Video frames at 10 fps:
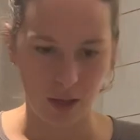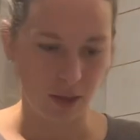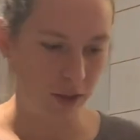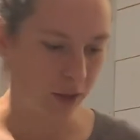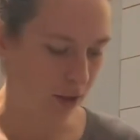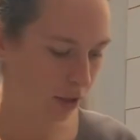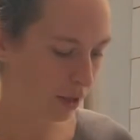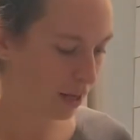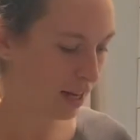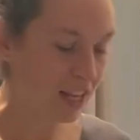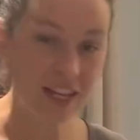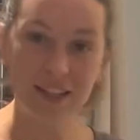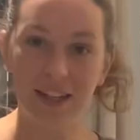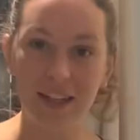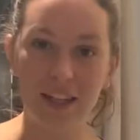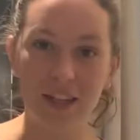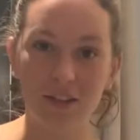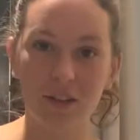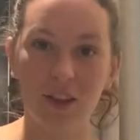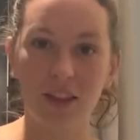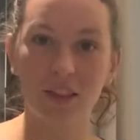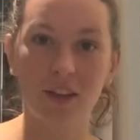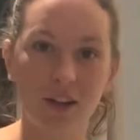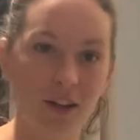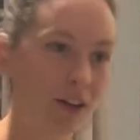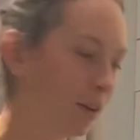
the knee to knee, so that they're